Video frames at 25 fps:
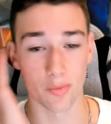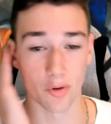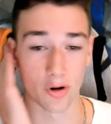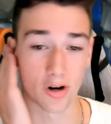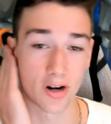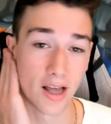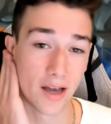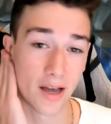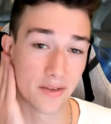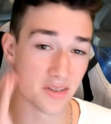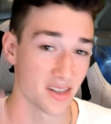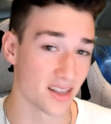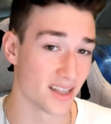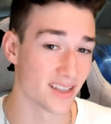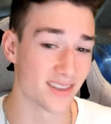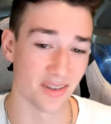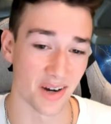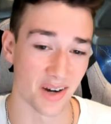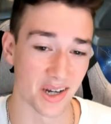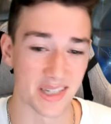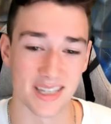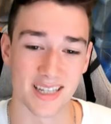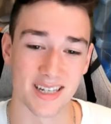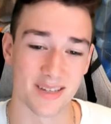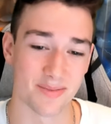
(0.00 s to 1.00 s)
We're going to have to let the
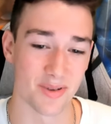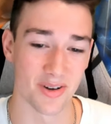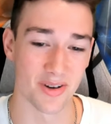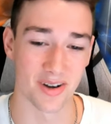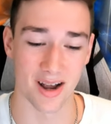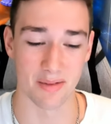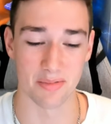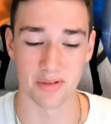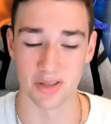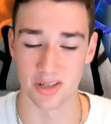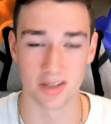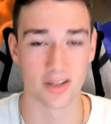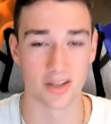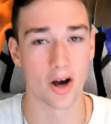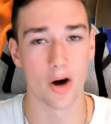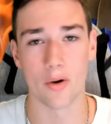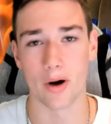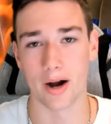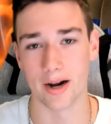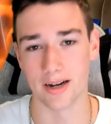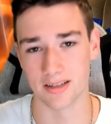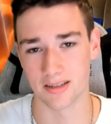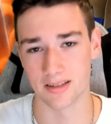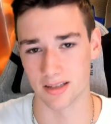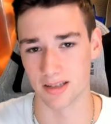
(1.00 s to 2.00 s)
rest of these Spear Goblins go,
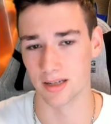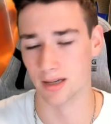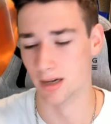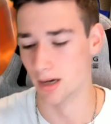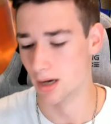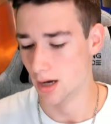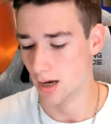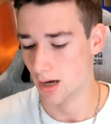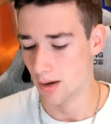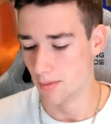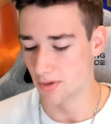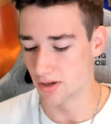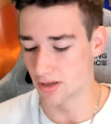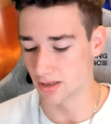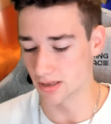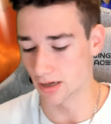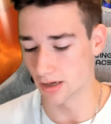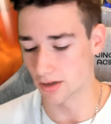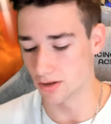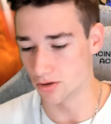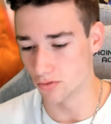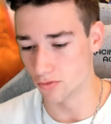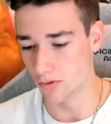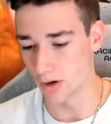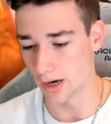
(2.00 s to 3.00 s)
honestly, because I
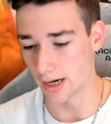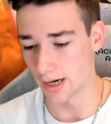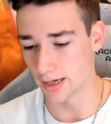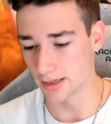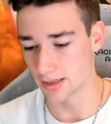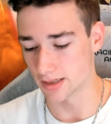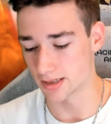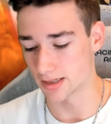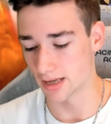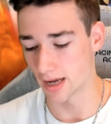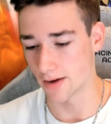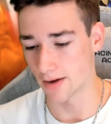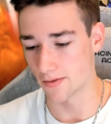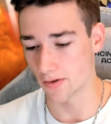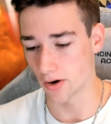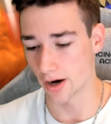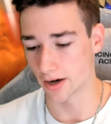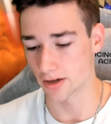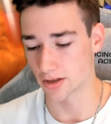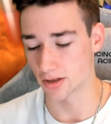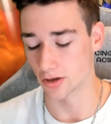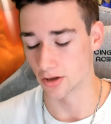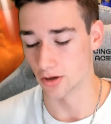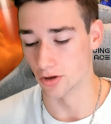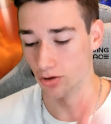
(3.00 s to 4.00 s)
do want to save our
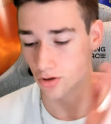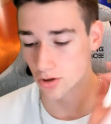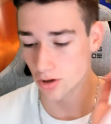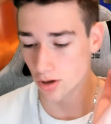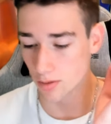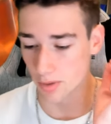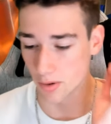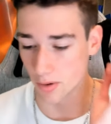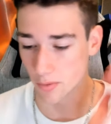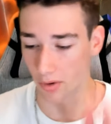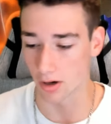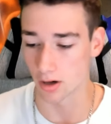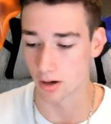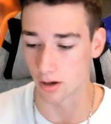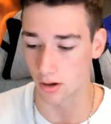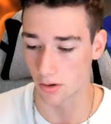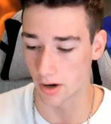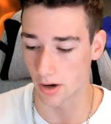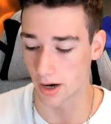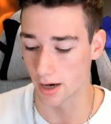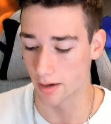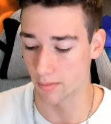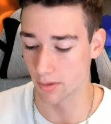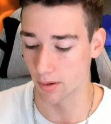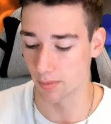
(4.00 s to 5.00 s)
Executioner, but we're going to go
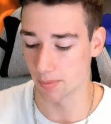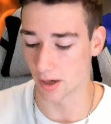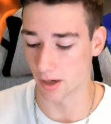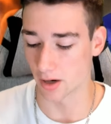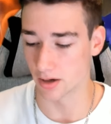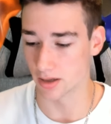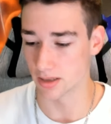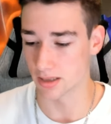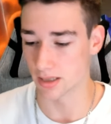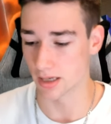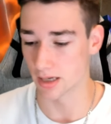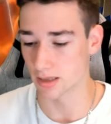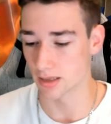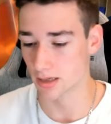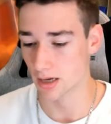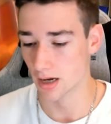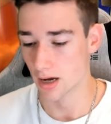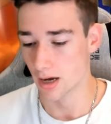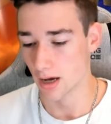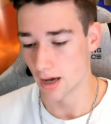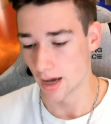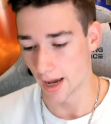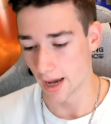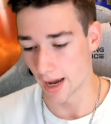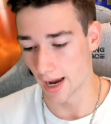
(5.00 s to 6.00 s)
ahead and Barbarians this,
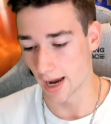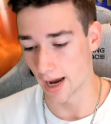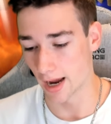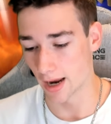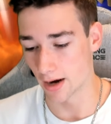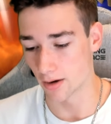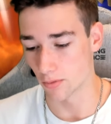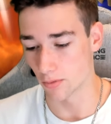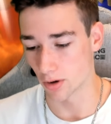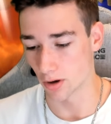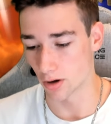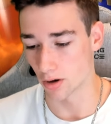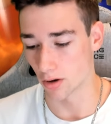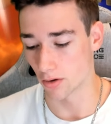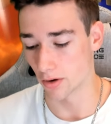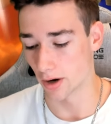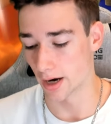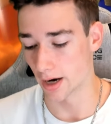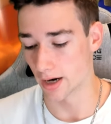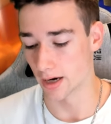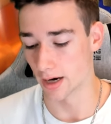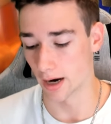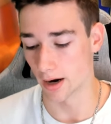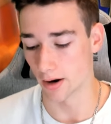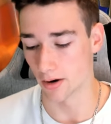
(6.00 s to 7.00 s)
and we're going to go
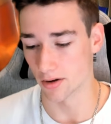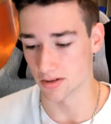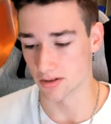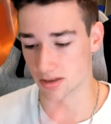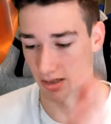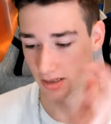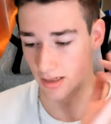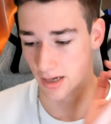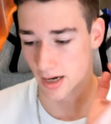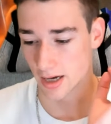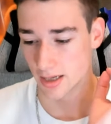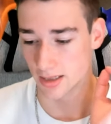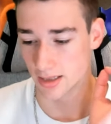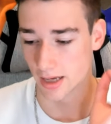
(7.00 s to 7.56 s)
ahead and Arrows this, guys.